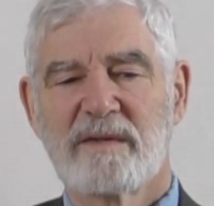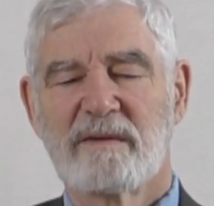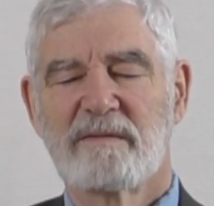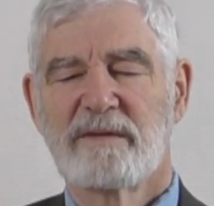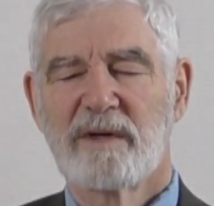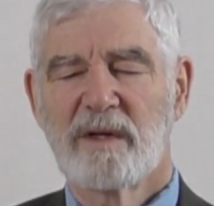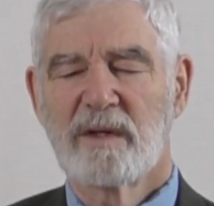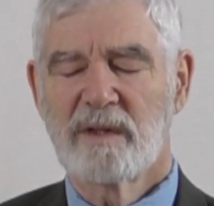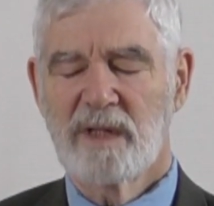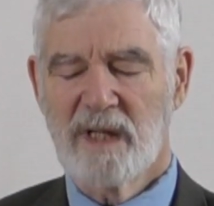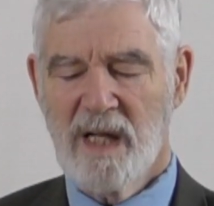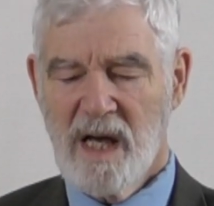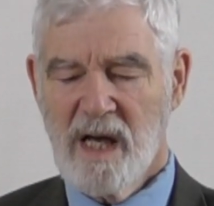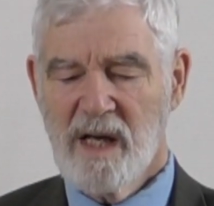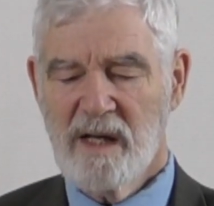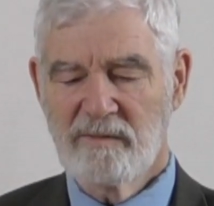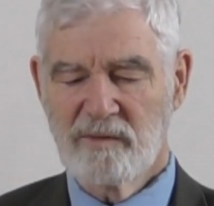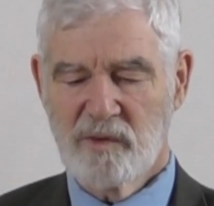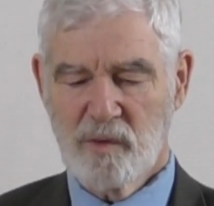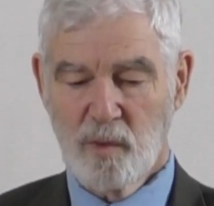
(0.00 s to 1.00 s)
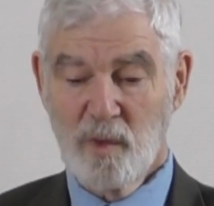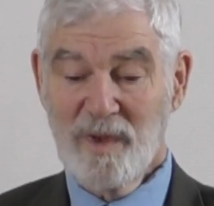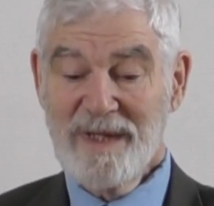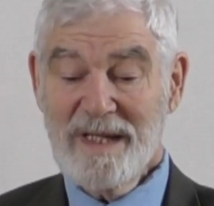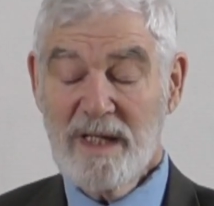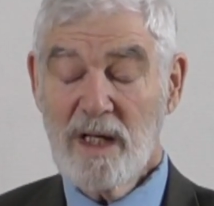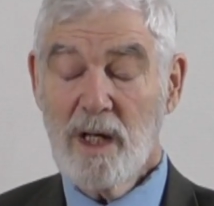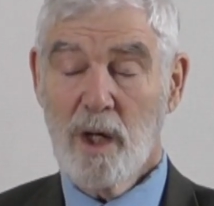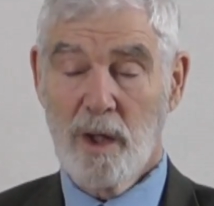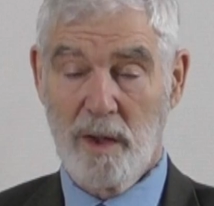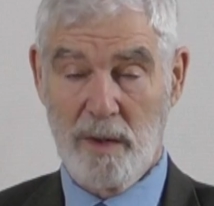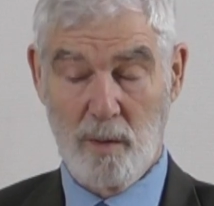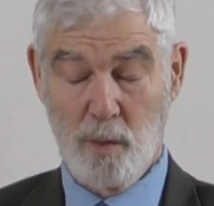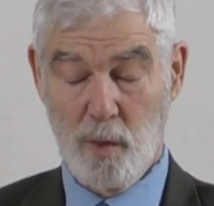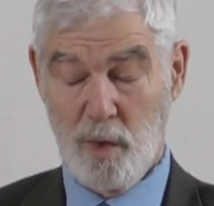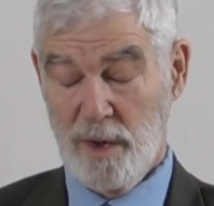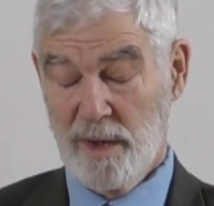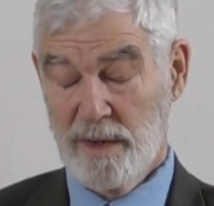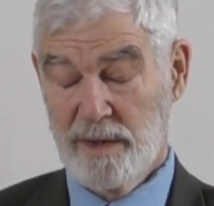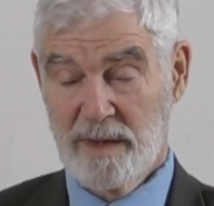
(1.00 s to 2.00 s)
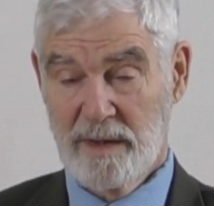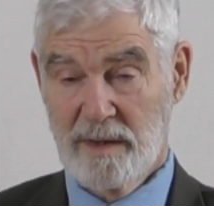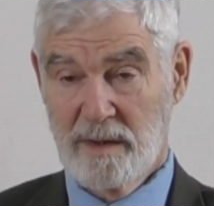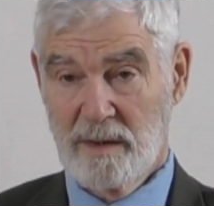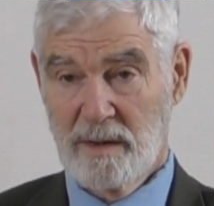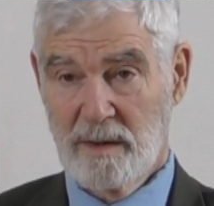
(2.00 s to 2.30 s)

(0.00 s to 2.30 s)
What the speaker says: of our lives. We are a word.